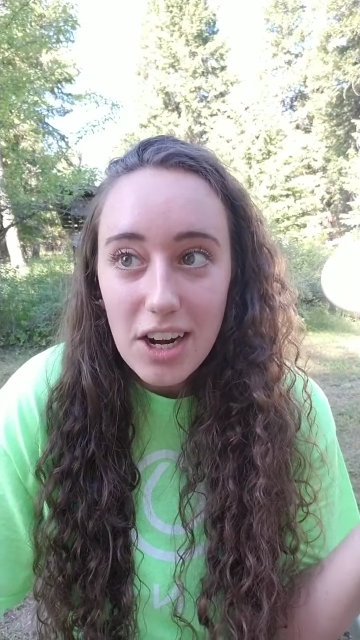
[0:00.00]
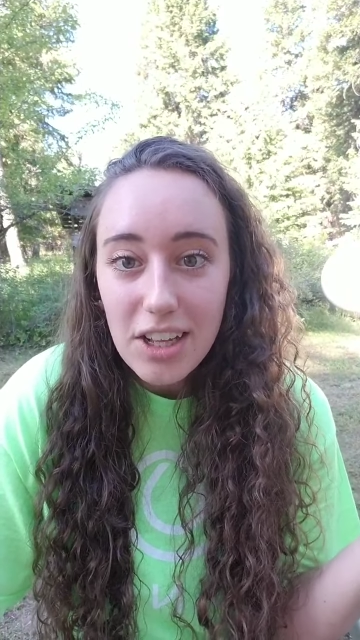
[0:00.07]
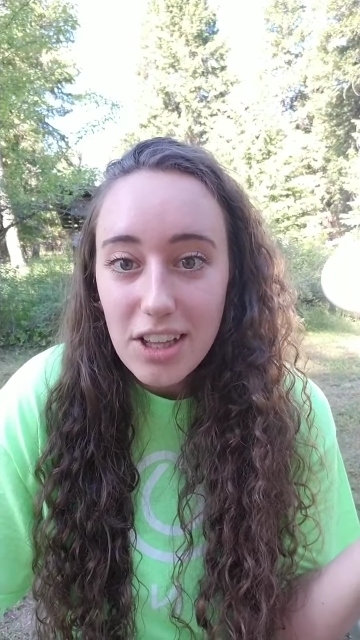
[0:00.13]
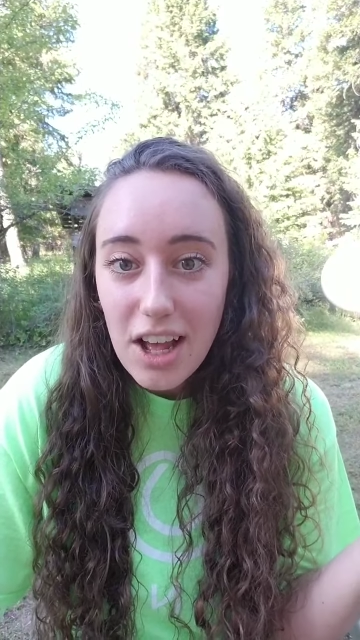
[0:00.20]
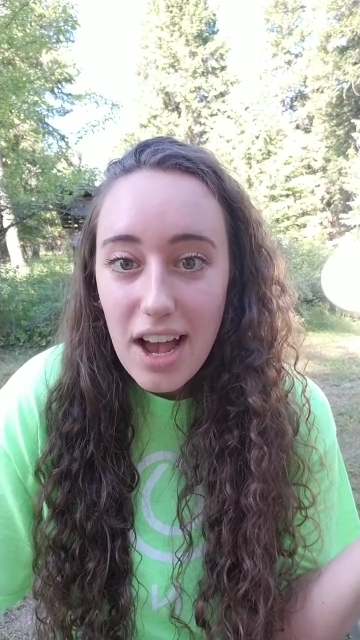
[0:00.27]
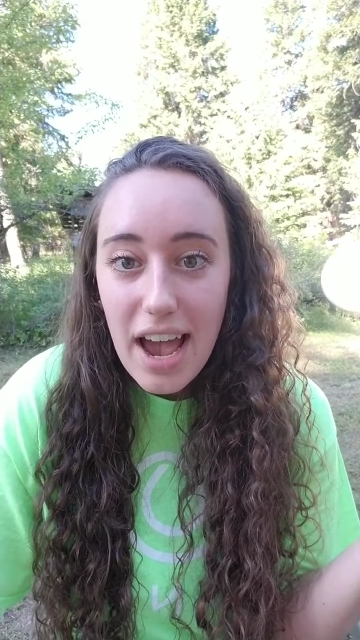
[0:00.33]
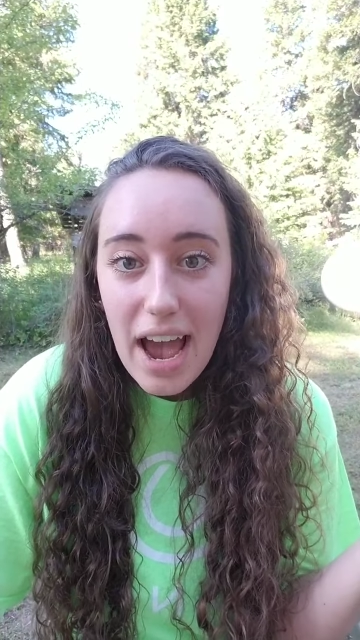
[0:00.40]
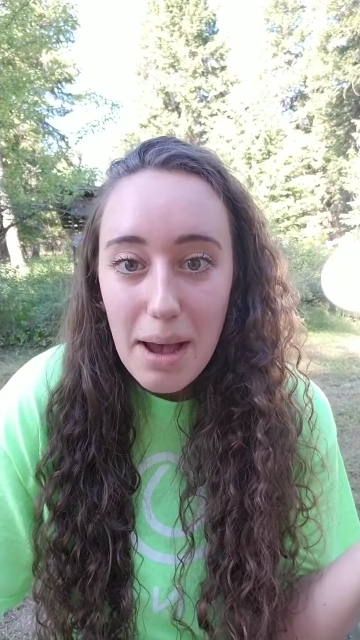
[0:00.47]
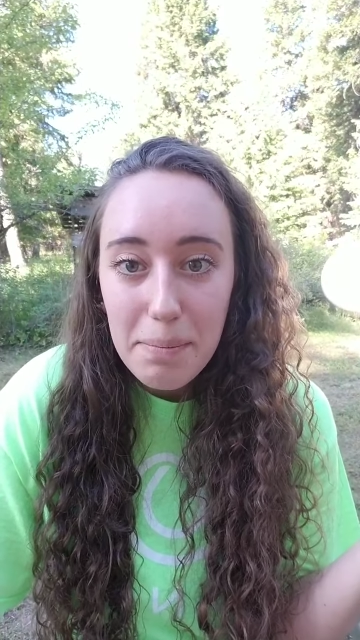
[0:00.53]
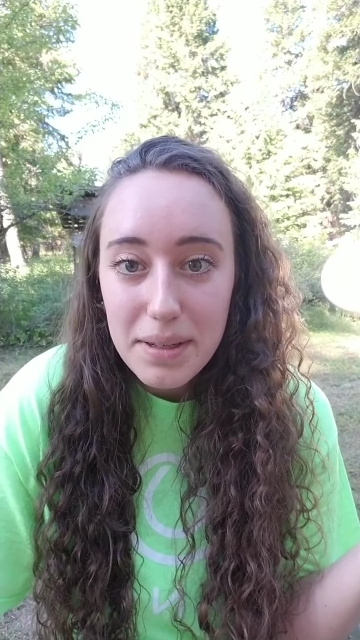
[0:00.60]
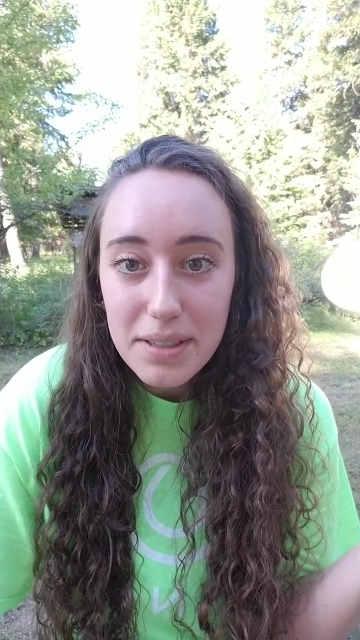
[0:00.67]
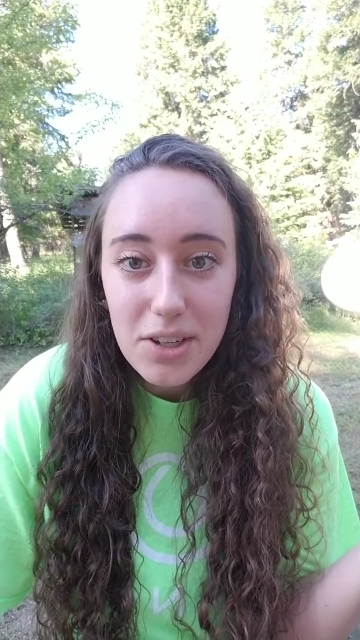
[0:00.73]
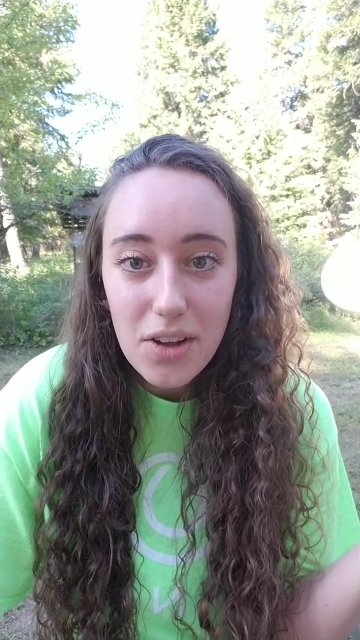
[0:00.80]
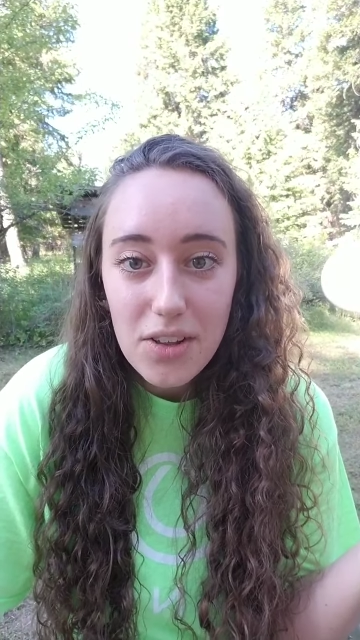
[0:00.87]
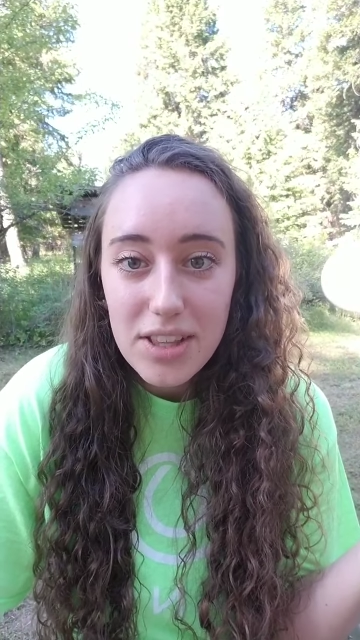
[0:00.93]
a lot happens
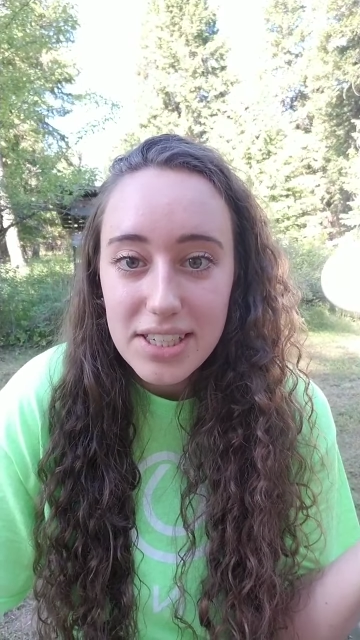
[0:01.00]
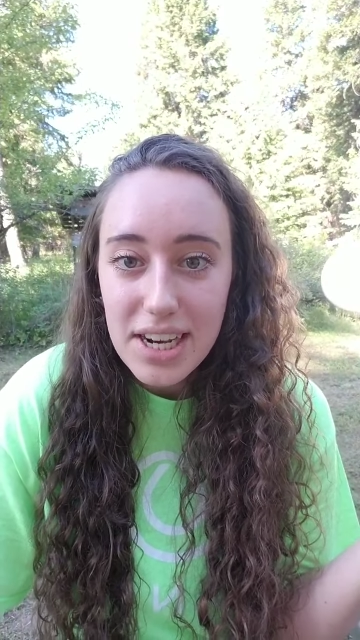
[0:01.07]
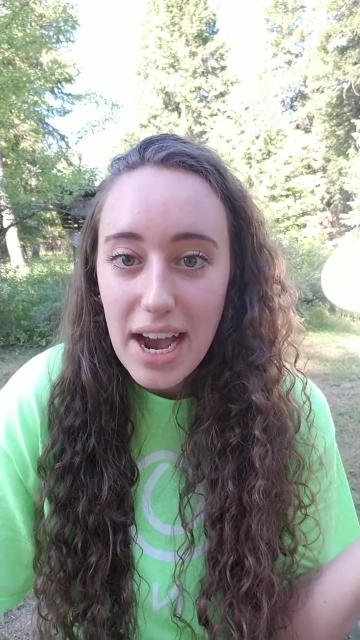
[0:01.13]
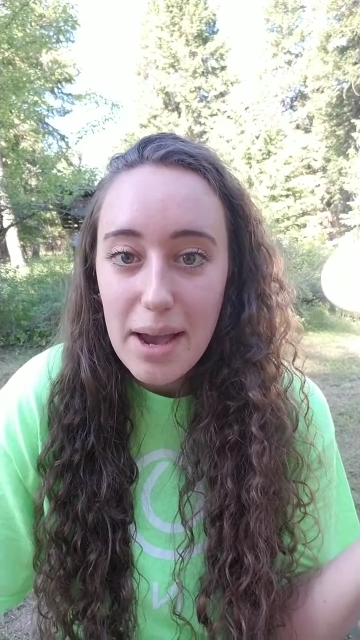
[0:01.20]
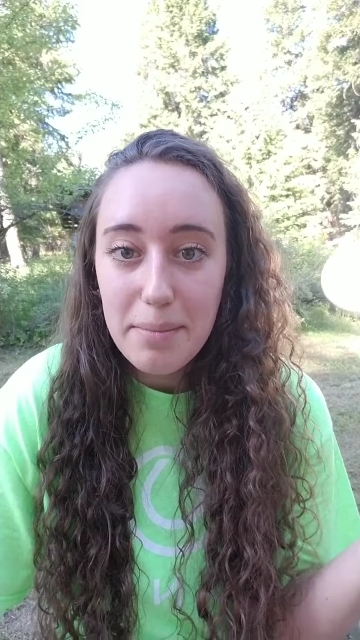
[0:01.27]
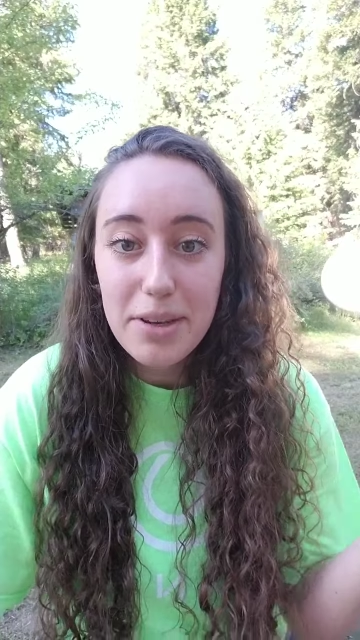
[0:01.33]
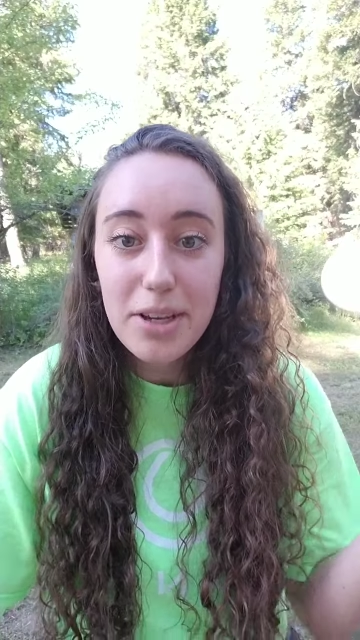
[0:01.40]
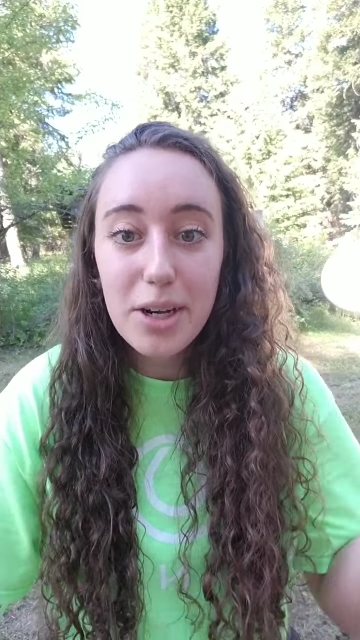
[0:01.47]
all the time.